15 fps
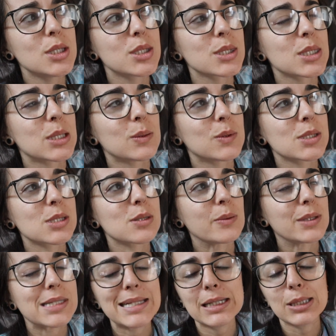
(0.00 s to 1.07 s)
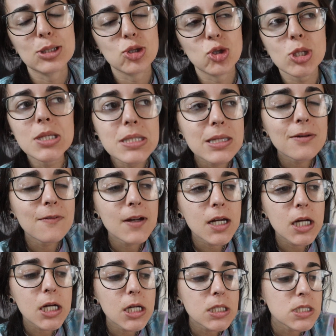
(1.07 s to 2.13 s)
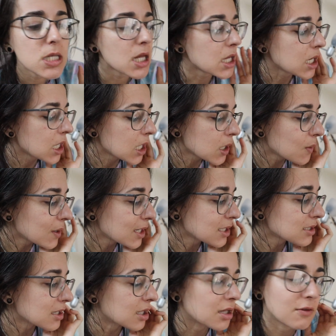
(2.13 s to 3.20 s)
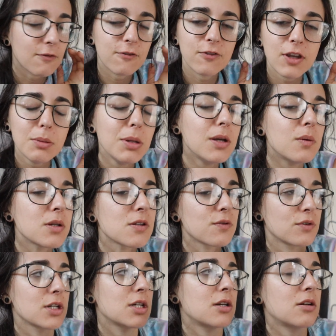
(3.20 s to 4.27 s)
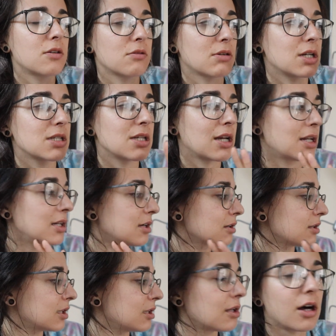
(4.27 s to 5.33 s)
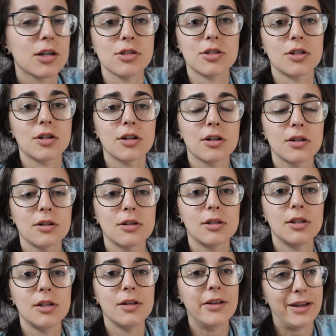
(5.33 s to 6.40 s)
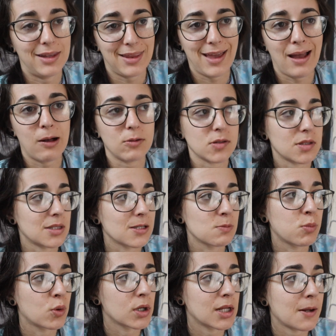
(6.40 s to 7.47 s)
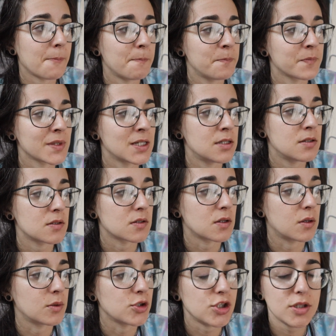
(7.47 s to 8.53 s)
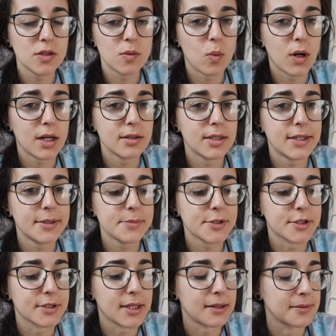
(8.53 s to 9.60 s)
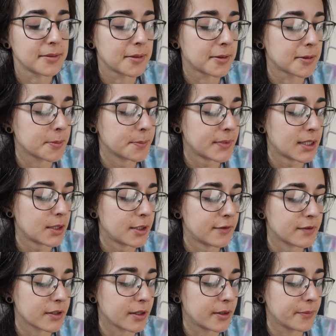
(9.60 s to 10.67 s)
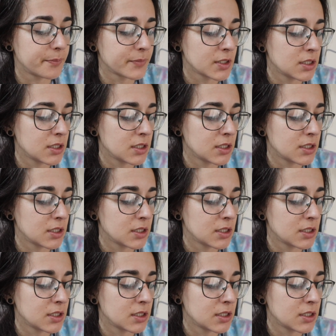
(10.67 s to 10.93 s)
So I just wanted to get the gist of it. And anyways, and Phoebe was freaking crazy. I nearly lost her in the house this morning. So she's a wild hamster, that little girl. I love her though.